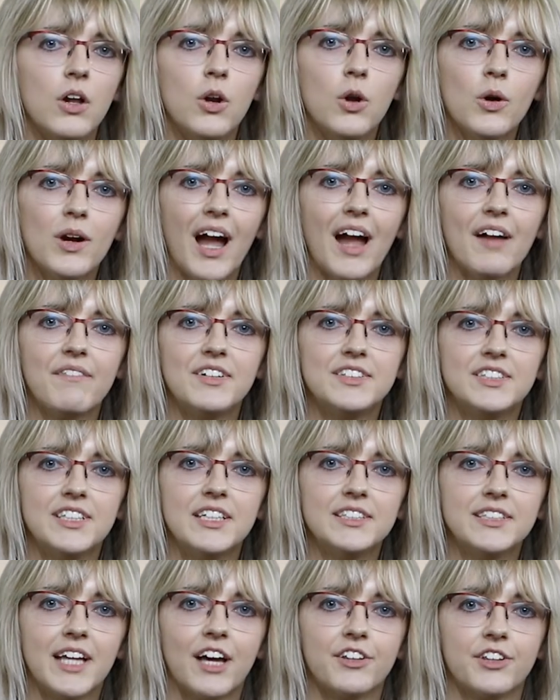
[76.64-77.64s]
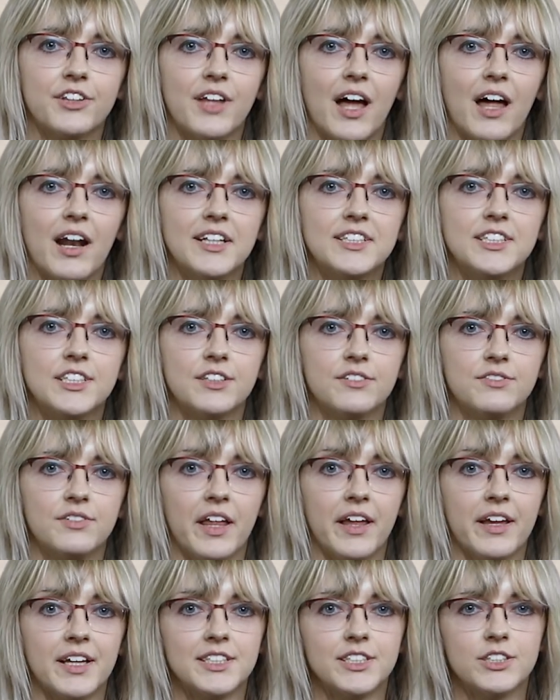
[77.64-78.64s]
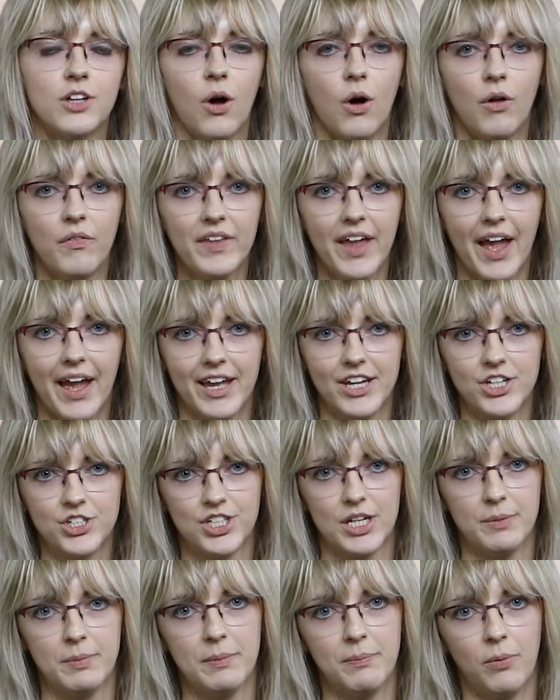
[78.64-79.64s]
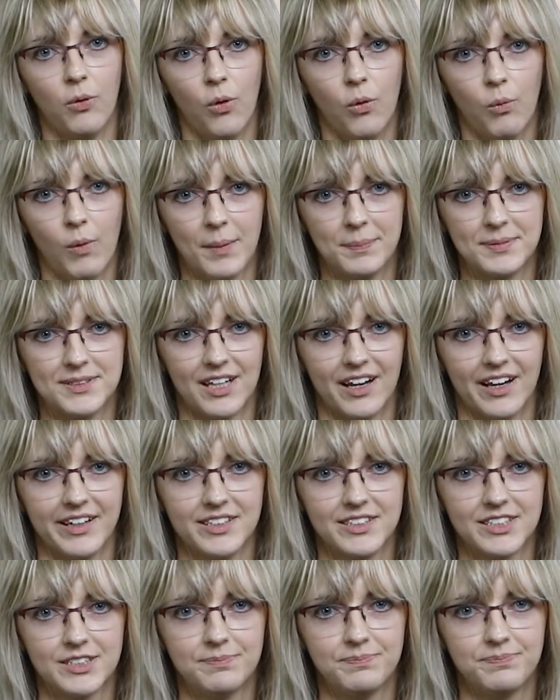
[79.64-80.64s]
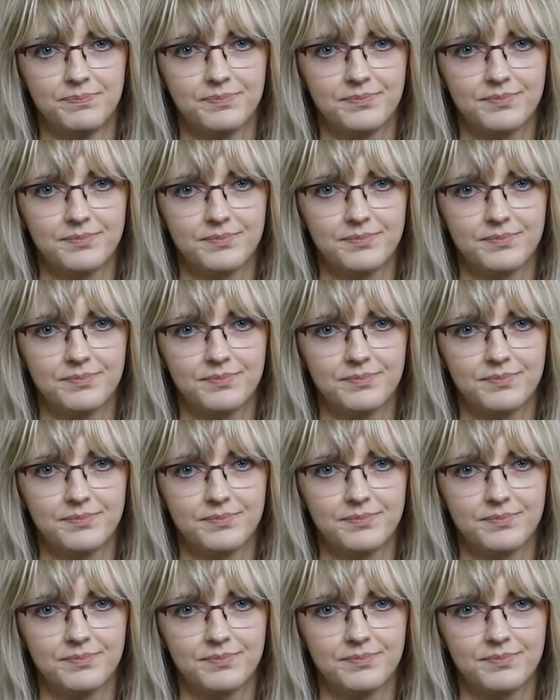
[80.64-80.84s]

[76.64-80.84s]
Look out for detailed analysis of this on the AHDB pork website.